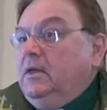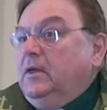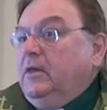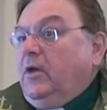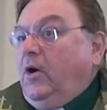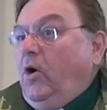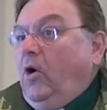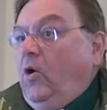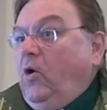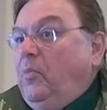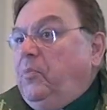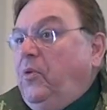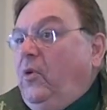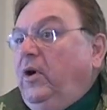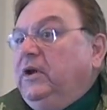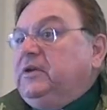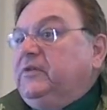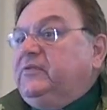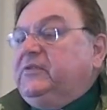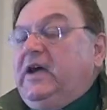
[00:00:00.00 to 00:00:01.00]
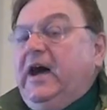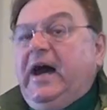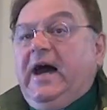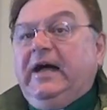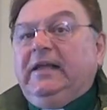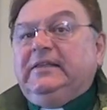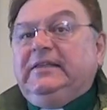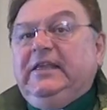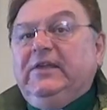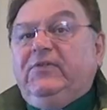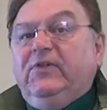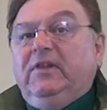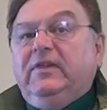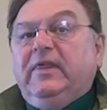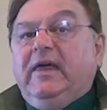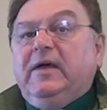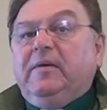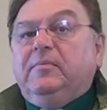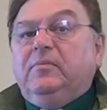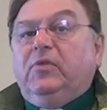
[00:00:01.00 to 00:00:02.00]
The whole point of God giving
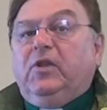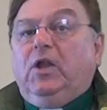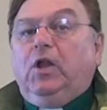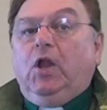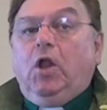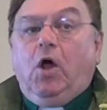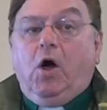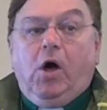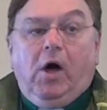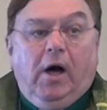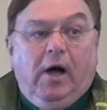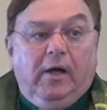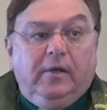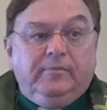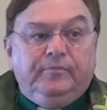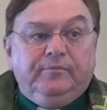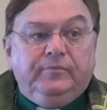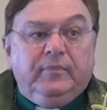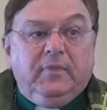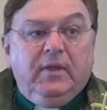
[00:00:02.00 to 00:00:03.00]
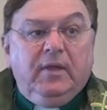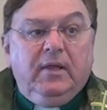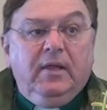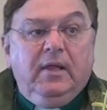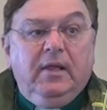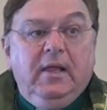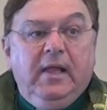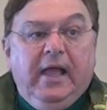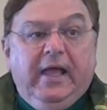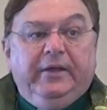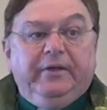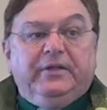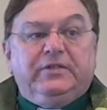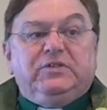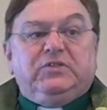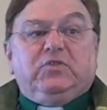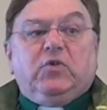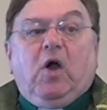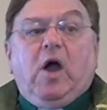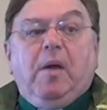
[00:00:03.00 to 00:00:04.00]
them the law and
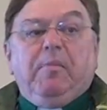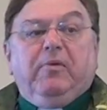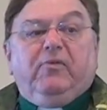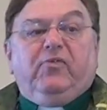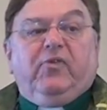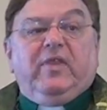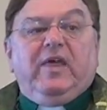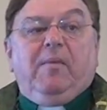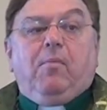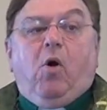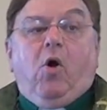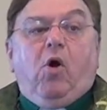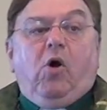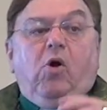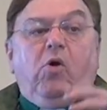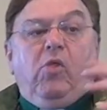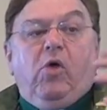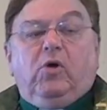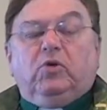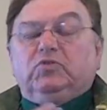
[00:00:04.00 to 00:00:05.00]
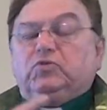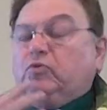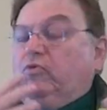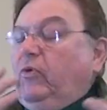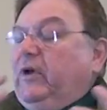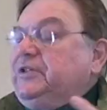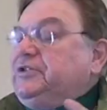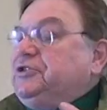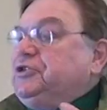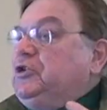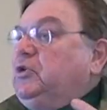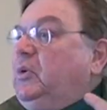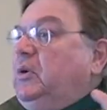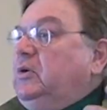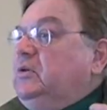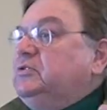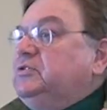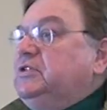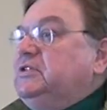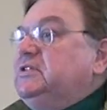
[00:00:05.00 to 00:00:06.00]
describing for them all those
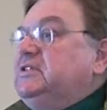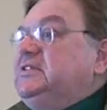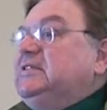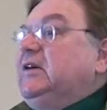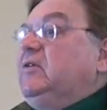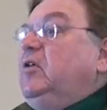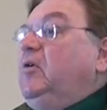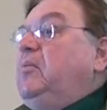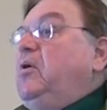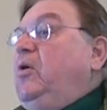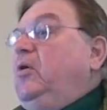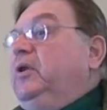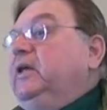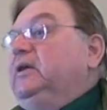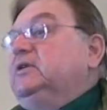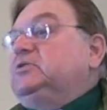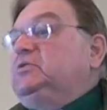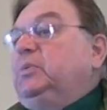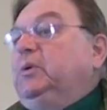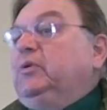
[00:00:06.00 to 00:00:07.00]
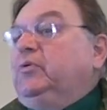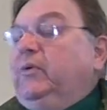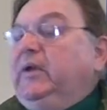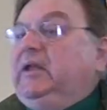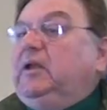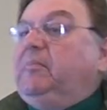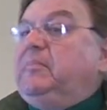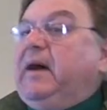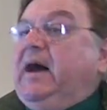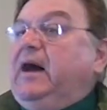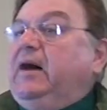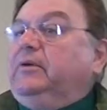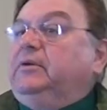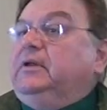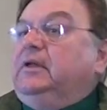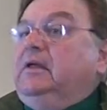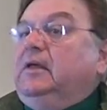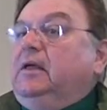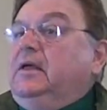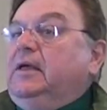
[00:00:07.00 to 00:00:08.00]
rituals and ceremonies we read
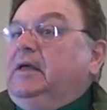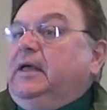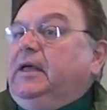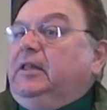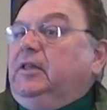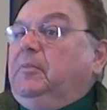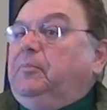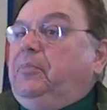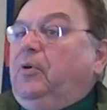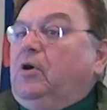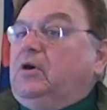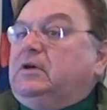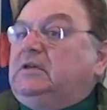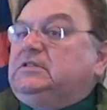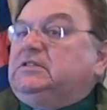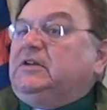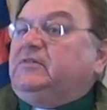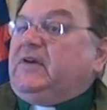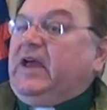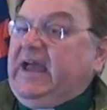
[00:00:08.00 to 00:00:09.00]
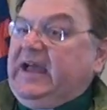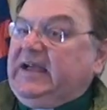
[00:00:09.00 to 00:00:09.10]
about in the books of